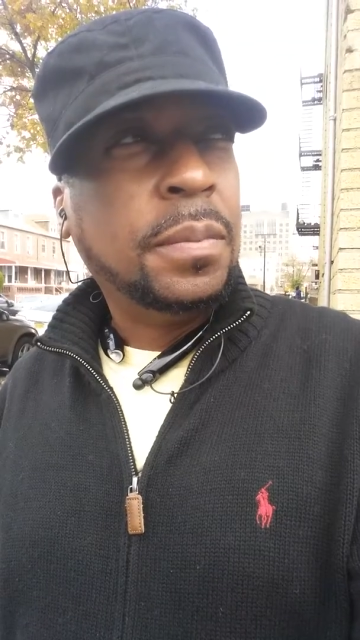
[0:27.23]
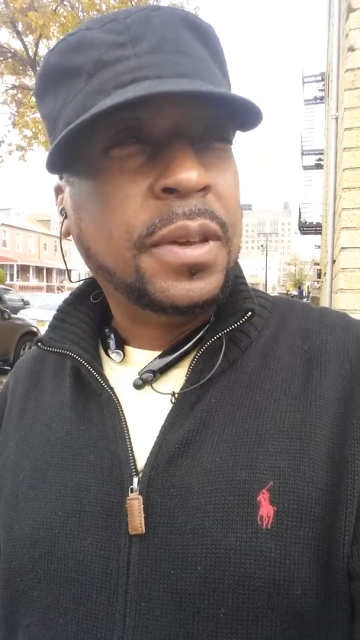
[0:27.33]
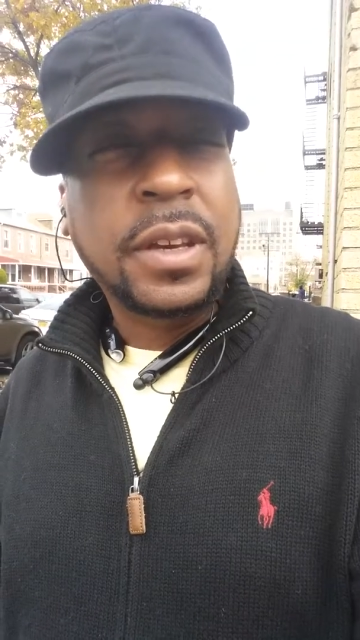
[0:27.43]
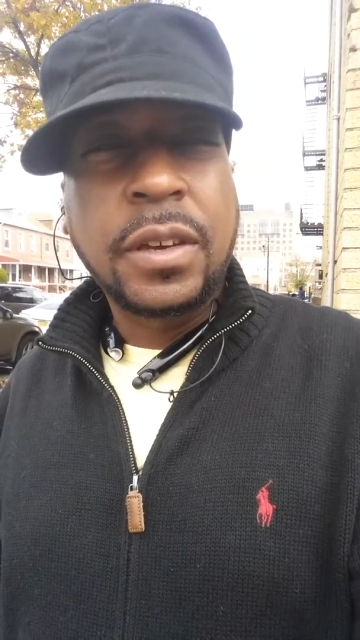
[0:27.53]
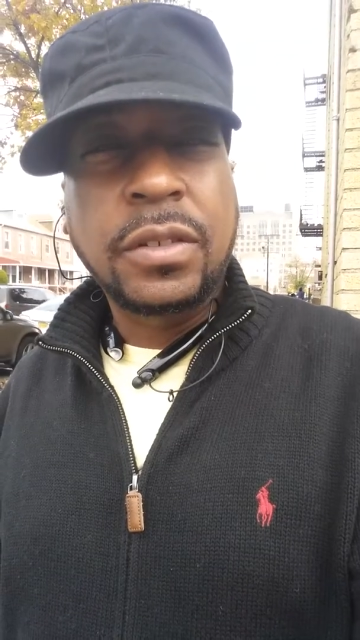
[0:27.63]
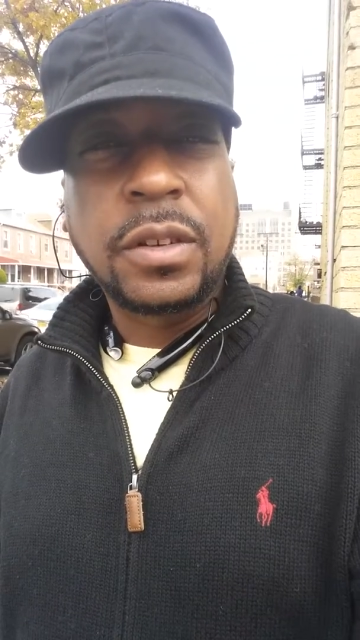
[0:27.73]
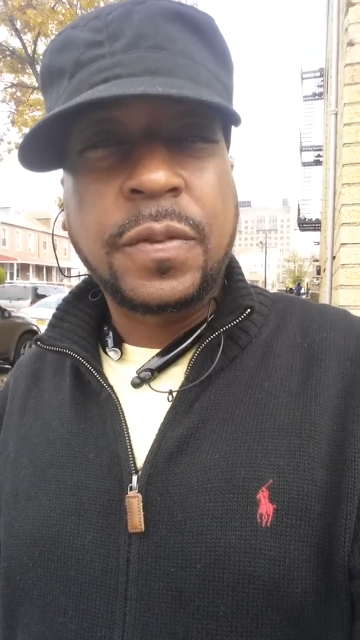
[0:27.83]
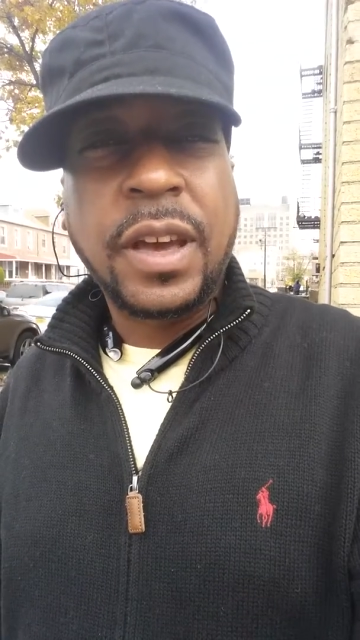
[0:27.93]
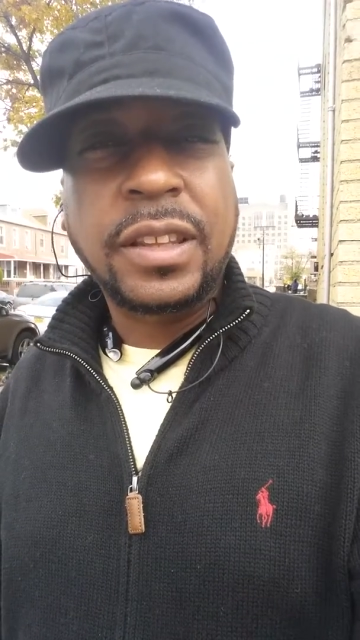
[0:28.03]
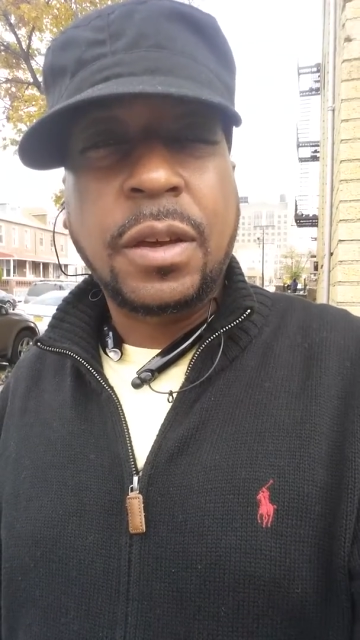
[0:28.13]
because of the
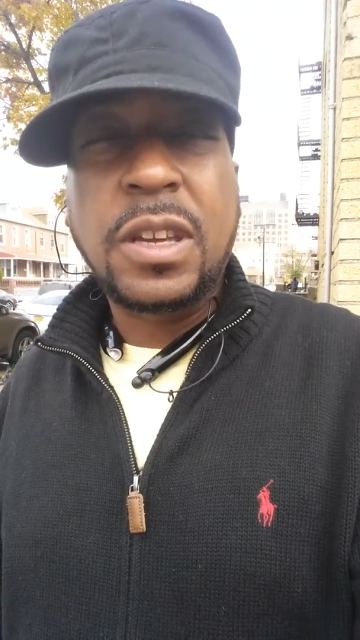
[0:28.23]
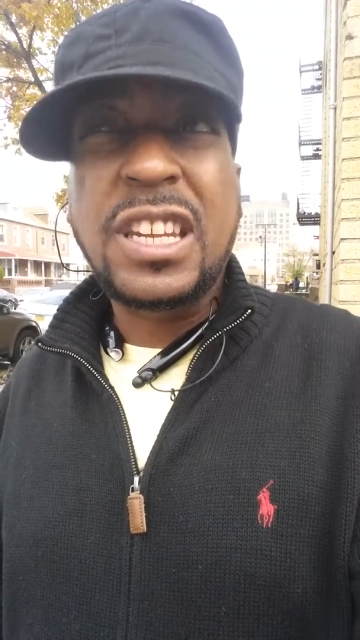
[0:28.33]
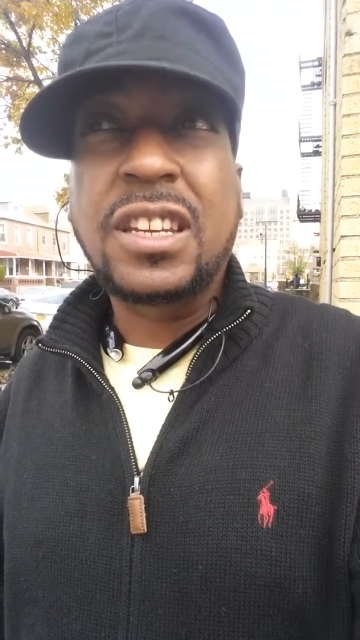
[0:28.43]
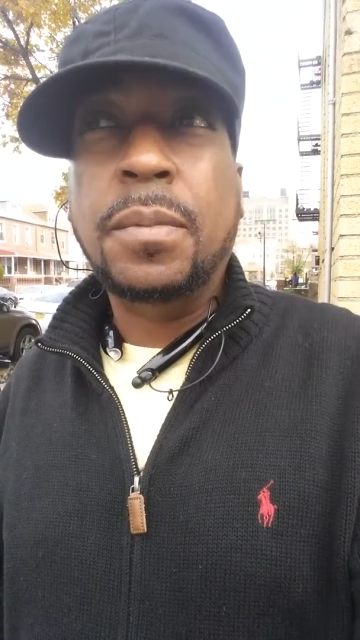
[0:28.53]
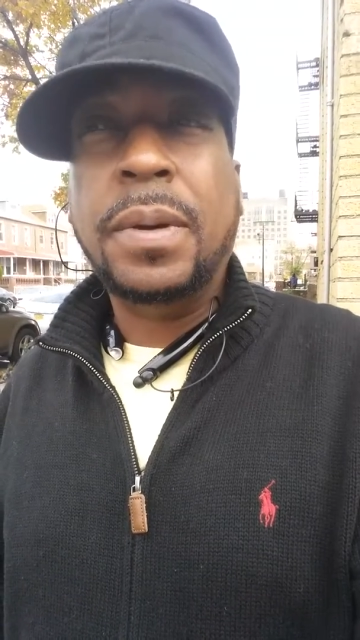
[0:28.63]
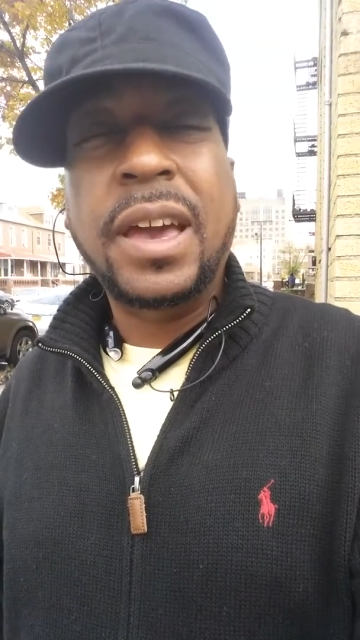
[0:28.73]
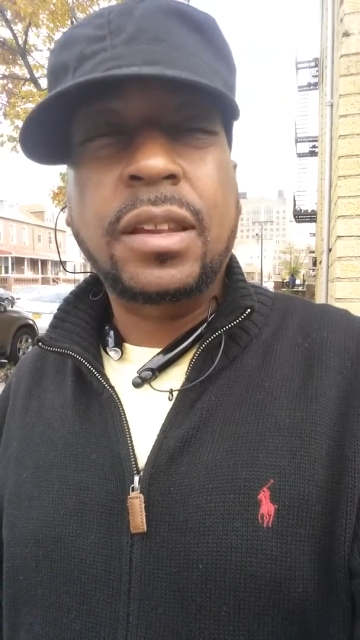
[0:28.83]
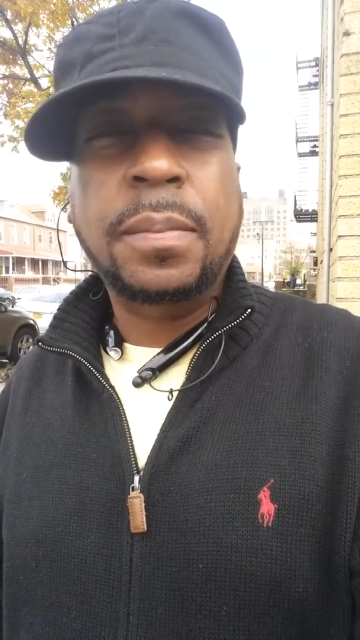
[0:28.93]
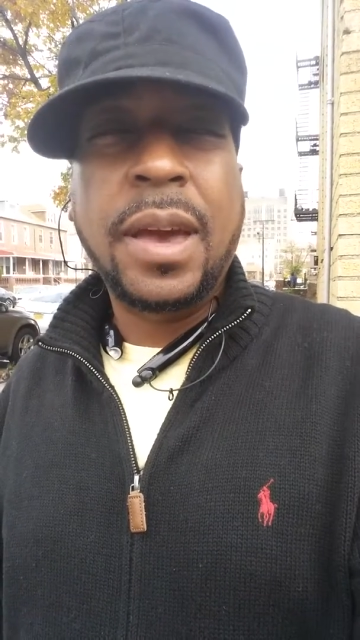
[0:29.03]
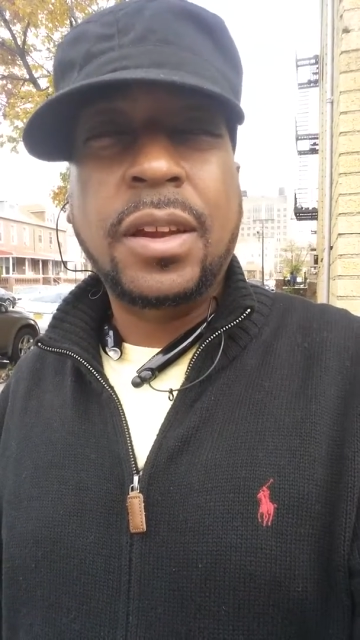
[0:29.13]
fact that you need the bad
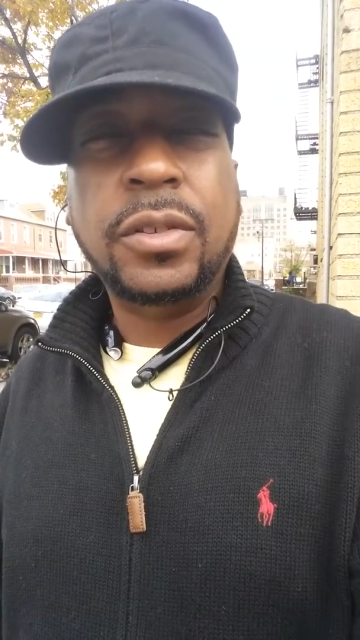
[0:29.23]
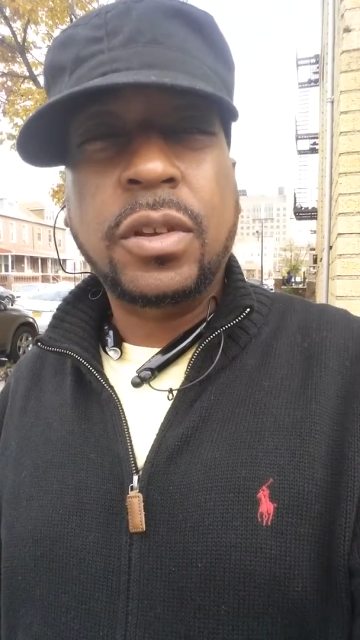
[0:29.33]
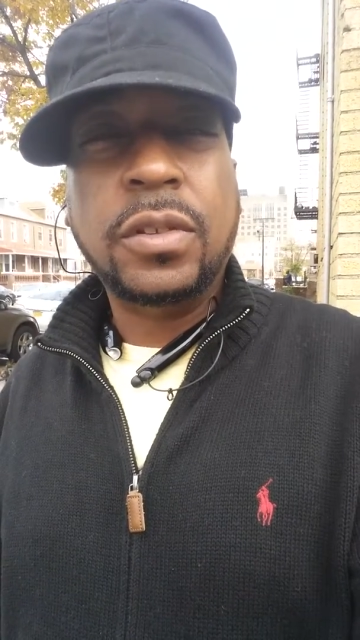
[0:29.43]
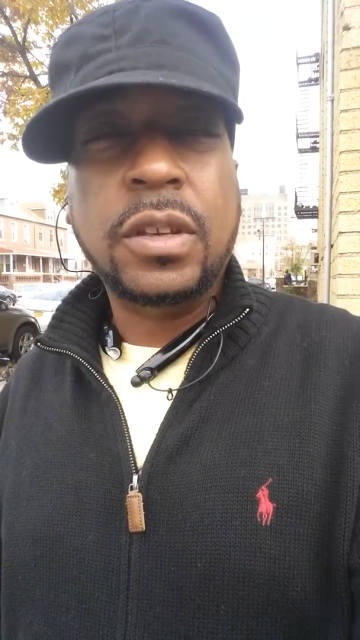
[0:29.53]
to balance off,